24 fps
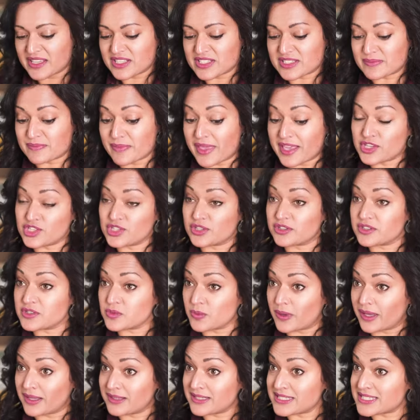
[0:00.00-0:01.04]
So make sure as
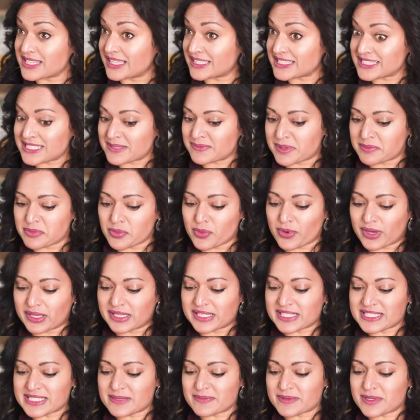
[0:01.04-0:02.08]
well, so that's tip number
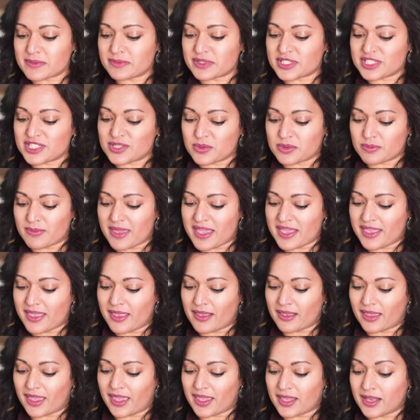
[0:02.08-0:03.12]
one. Tip number two with
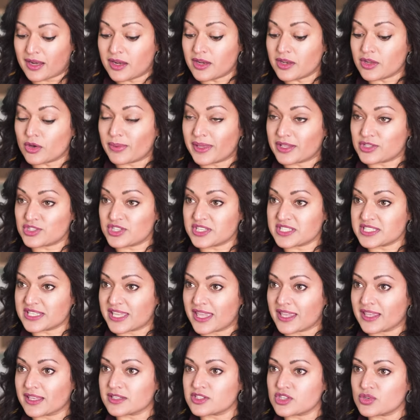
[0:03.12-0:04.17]
making a no-bake
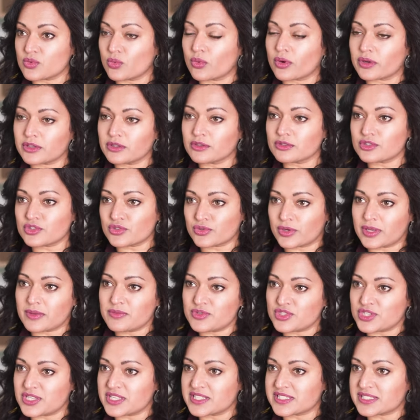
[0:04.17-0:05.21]
cheesecake is you want your cream
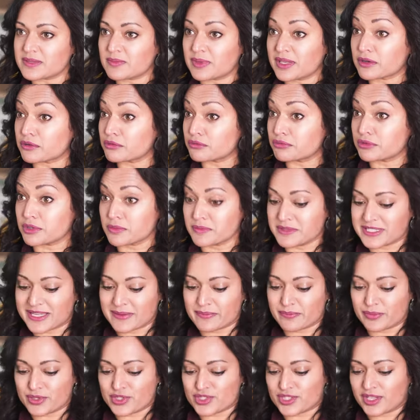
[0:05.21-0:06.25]
cheese to be at room
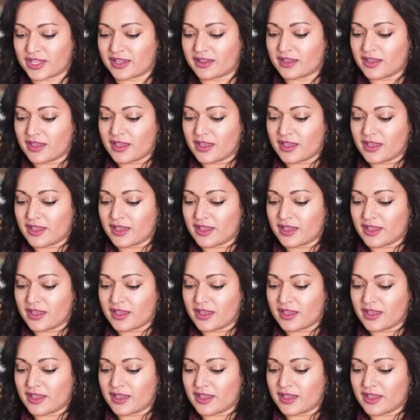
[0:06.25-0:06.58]
temperature.